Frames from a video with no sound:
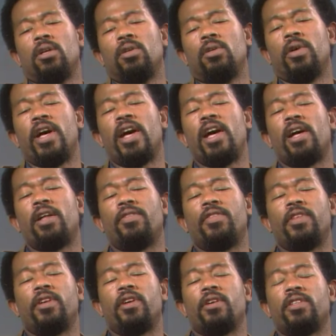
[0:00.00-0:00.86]
who had
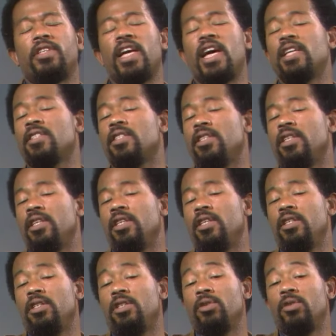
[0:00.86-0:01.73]
the
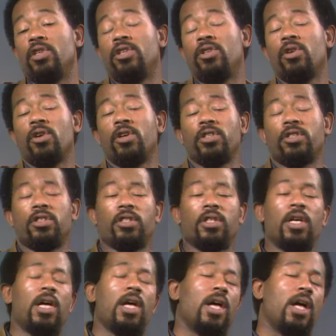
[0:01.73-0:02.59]
audacity to endorse
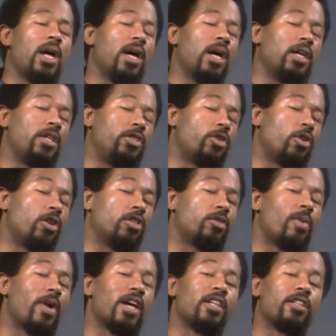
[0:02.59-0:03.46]
George
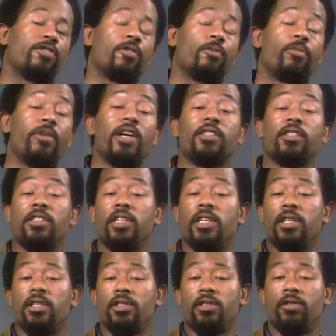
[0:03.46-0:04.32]
Wallace for
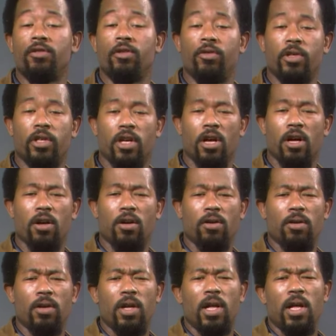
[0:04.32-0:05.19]
president, if you
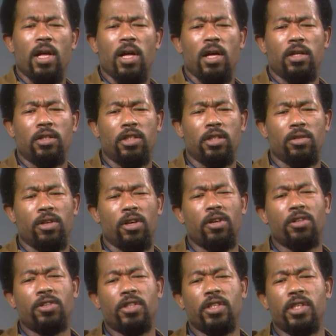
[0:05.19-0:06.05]
recall. General
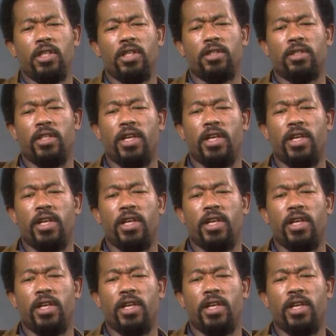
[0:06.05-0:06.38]
Hersey is